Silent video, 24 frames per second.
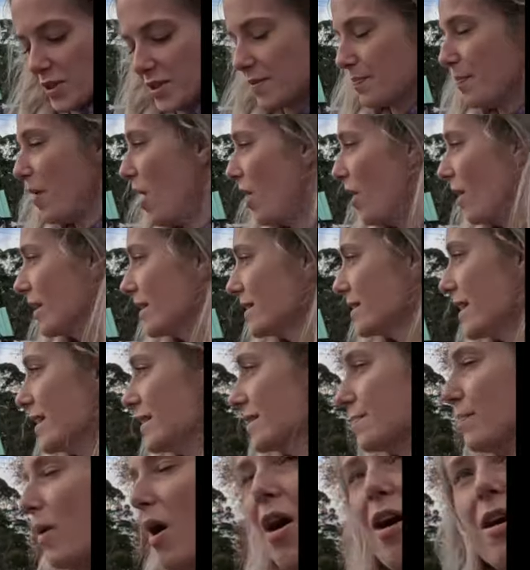you want
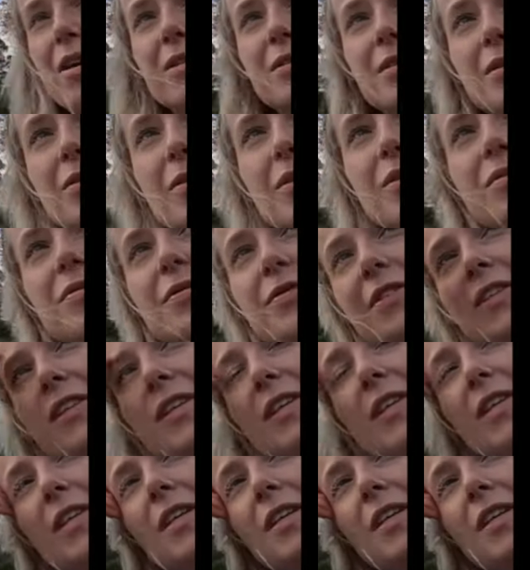information? Mark, sort of... Mark